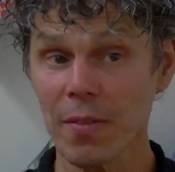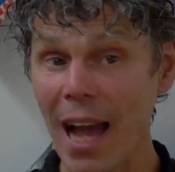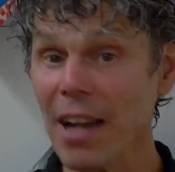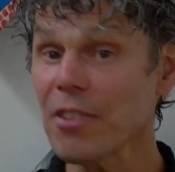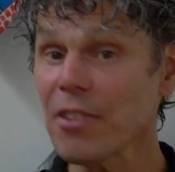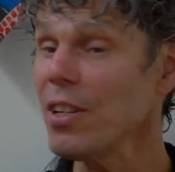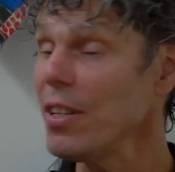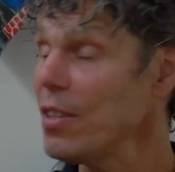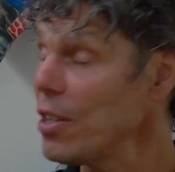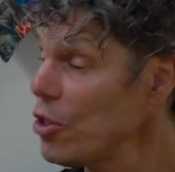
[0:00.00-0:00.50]

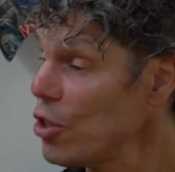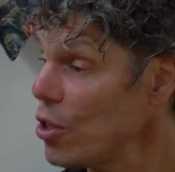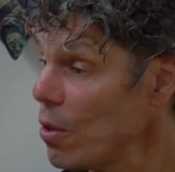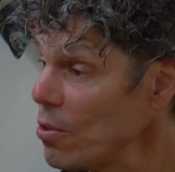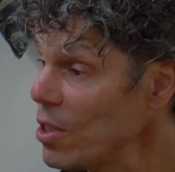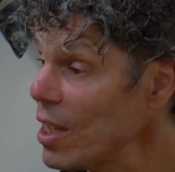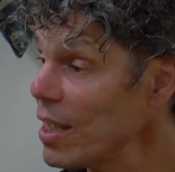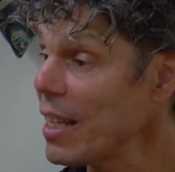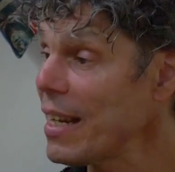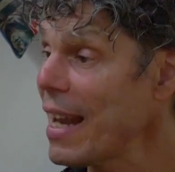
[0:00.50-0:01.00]
actually the
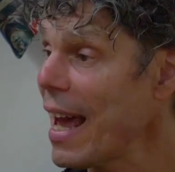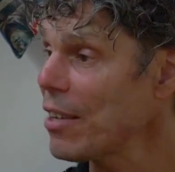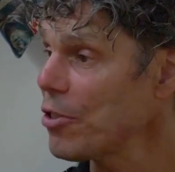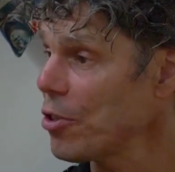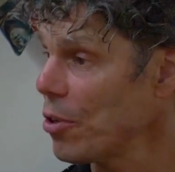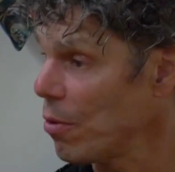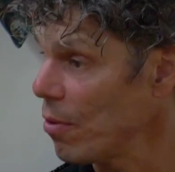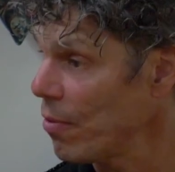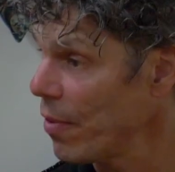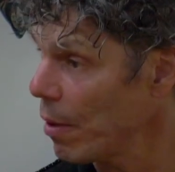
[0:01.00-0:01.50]
shows at the
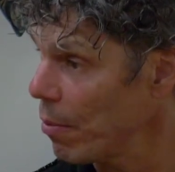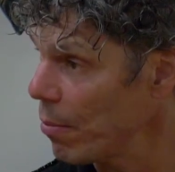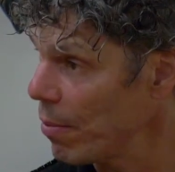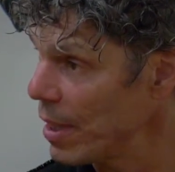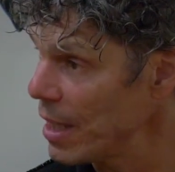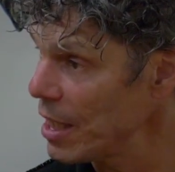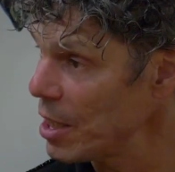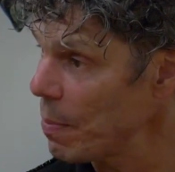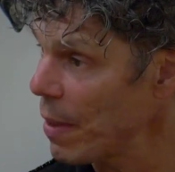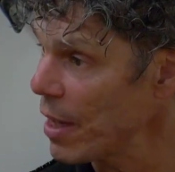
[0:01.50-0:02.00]
National felt
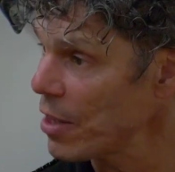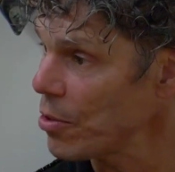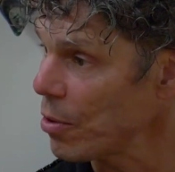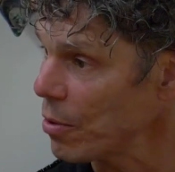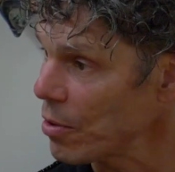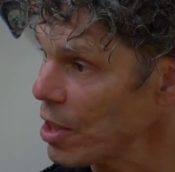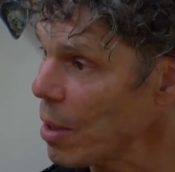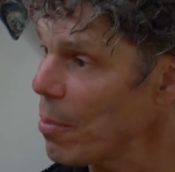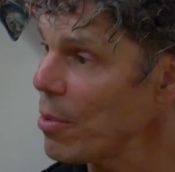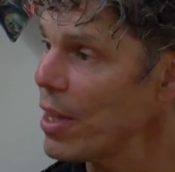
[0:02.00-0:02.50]
really ah. special.
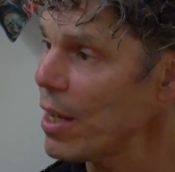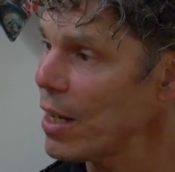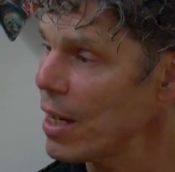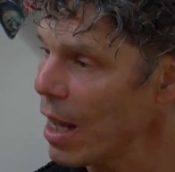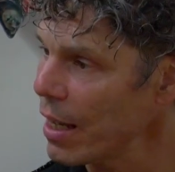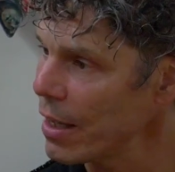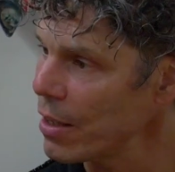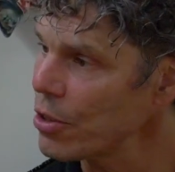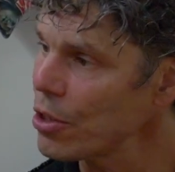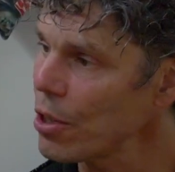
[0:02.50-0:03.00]
Uh, yeah. Some of the
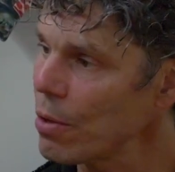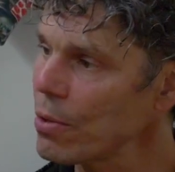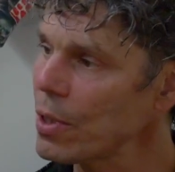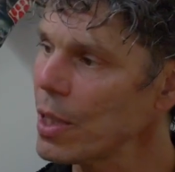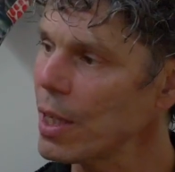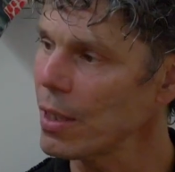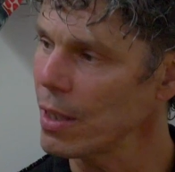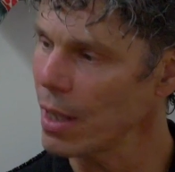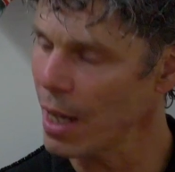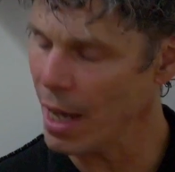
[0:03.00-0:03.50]
night
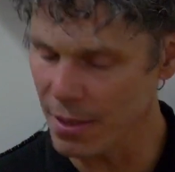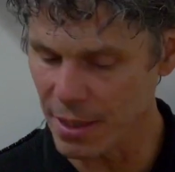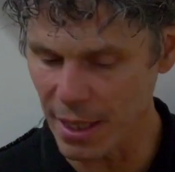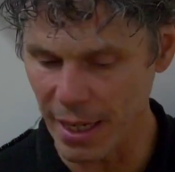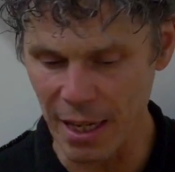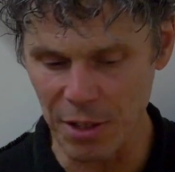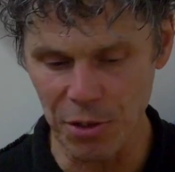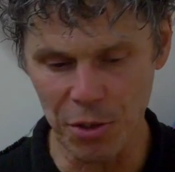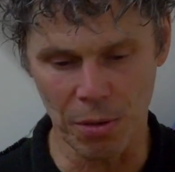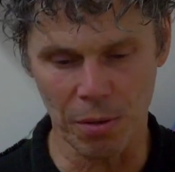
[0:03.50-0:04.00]
shows at, at the
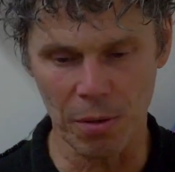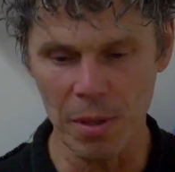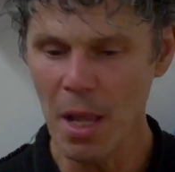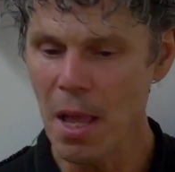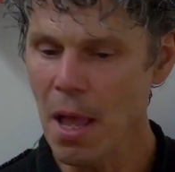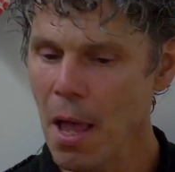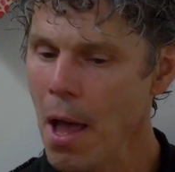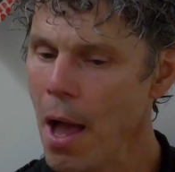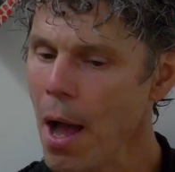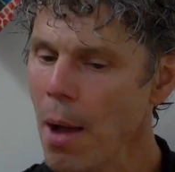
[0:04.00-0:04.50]
National, yeah.
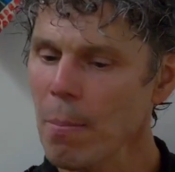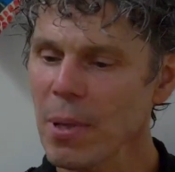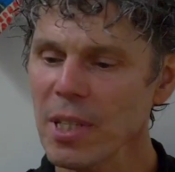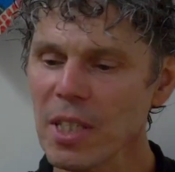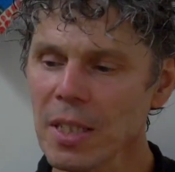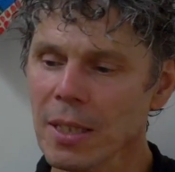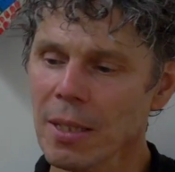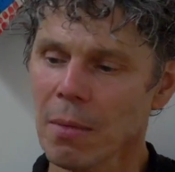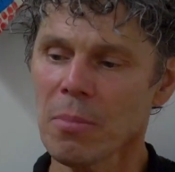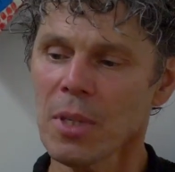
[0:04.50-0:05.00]
but
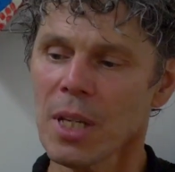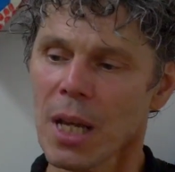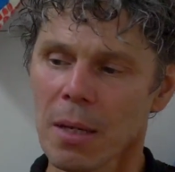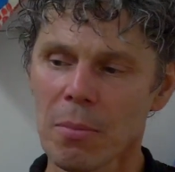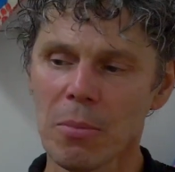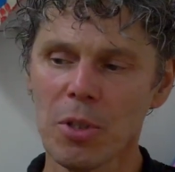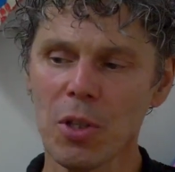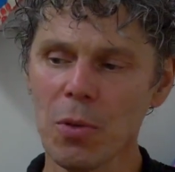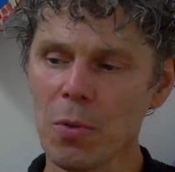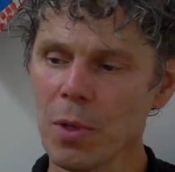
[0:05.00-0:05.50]

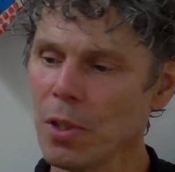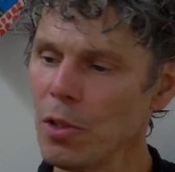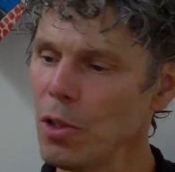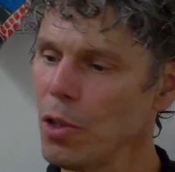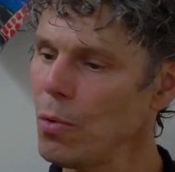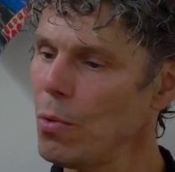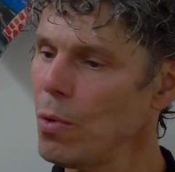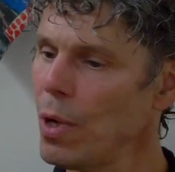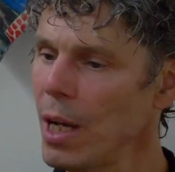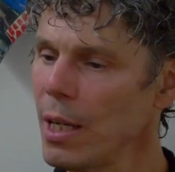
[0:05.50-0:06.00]
sometimes you can
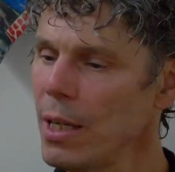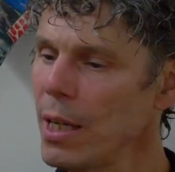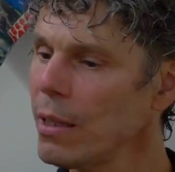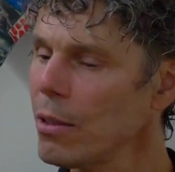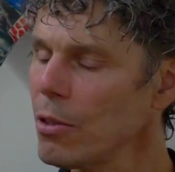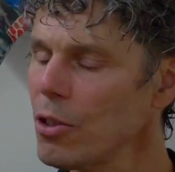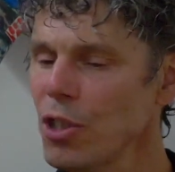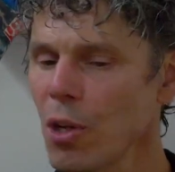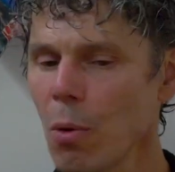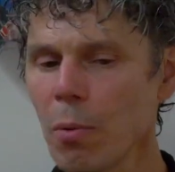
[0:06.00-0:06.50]
do a
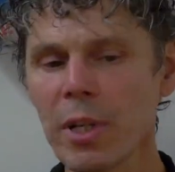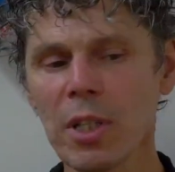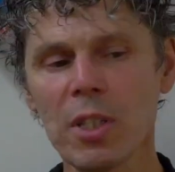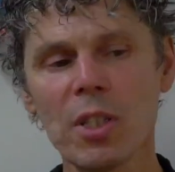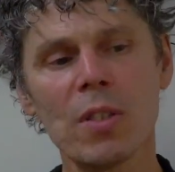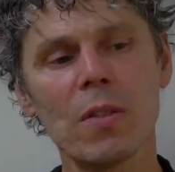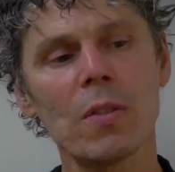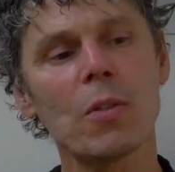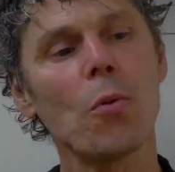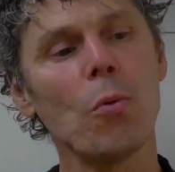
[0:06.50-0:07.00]
little show in a
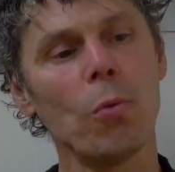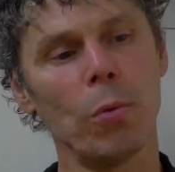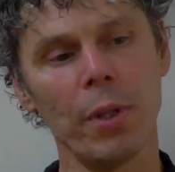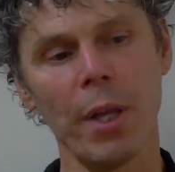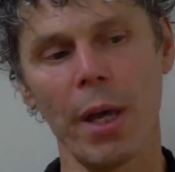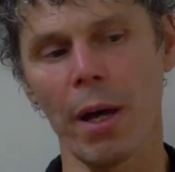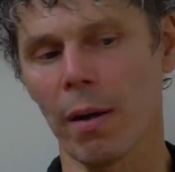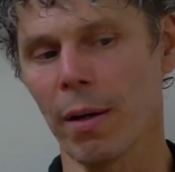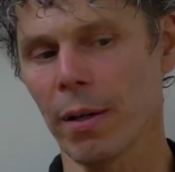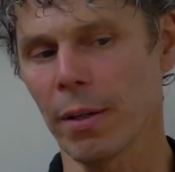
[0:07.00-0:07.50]

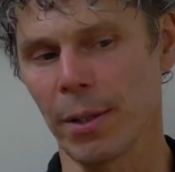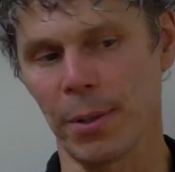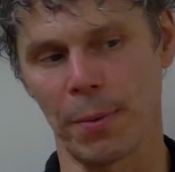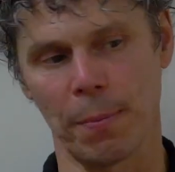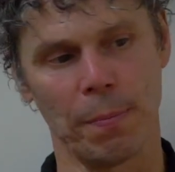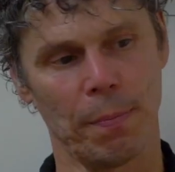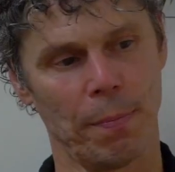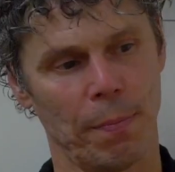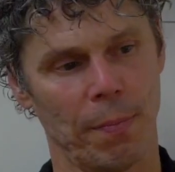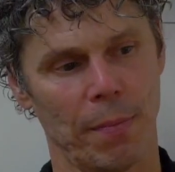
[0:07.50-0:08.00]
schoolyard
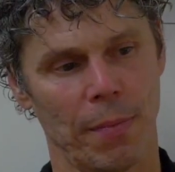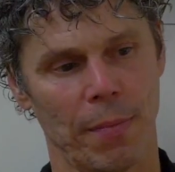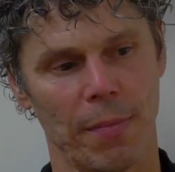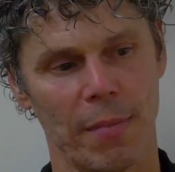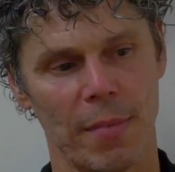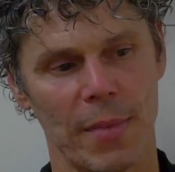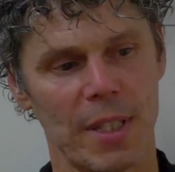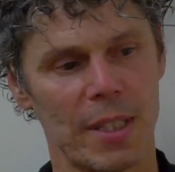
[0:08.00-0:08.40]
mm-hmm.